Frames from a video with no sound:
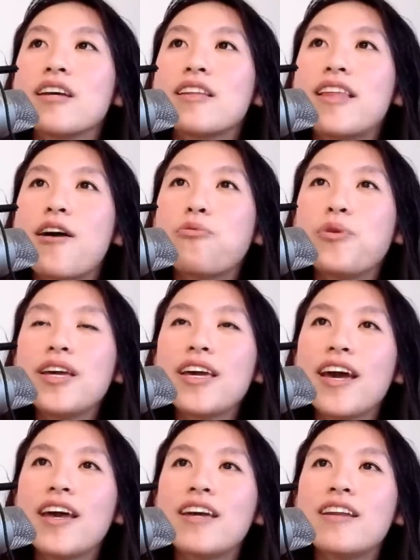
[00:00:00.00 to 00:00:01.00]
that we
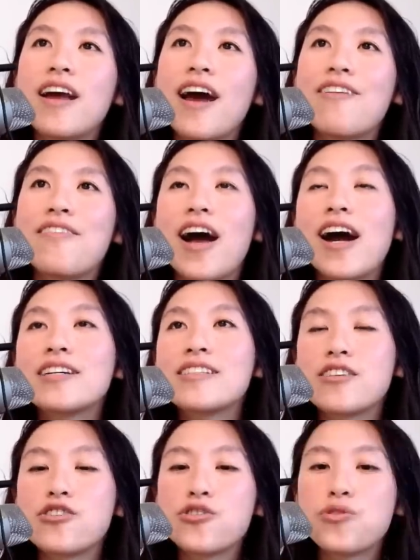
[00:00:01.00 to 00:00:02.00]
can have
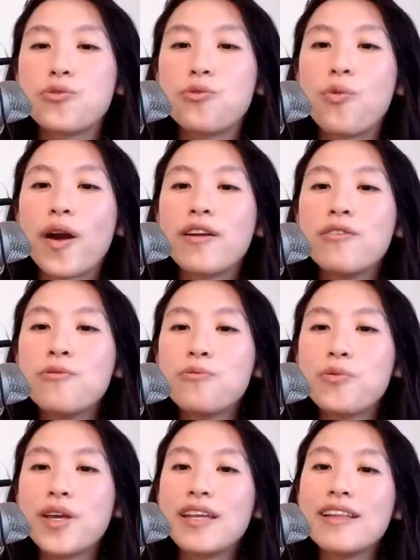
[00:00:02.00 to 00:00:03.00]
access to
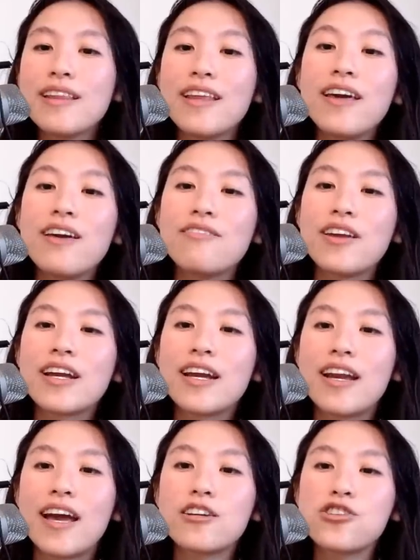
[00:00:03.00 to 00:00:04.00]
when we live in
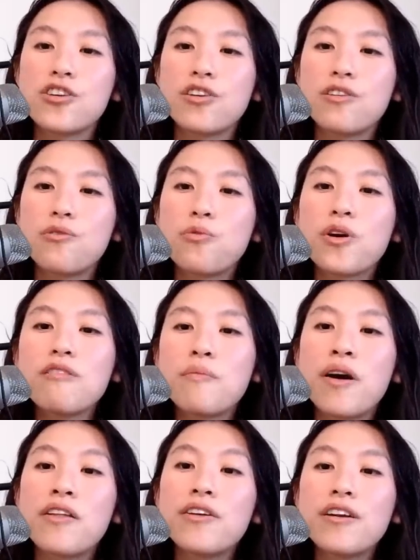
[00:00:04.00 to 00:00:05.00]
connection with
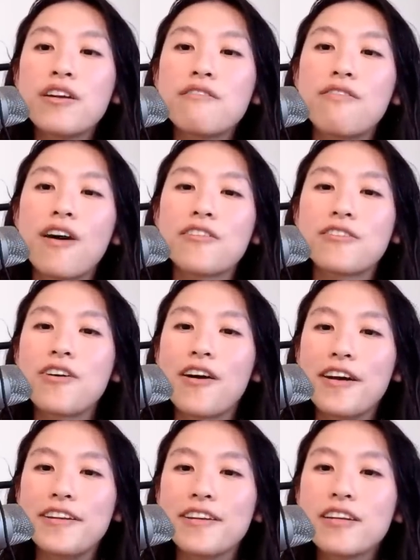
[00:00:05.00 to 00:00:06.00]
Mother and Father
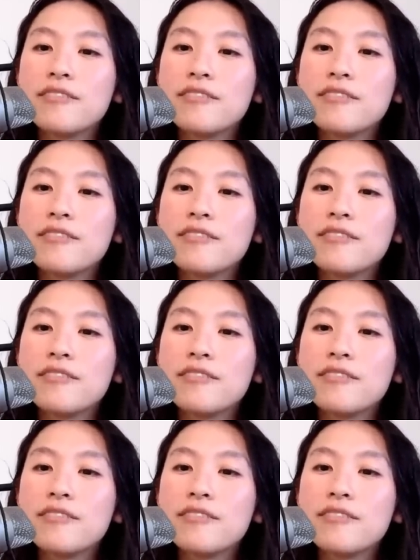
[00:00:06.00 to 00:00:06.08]
God.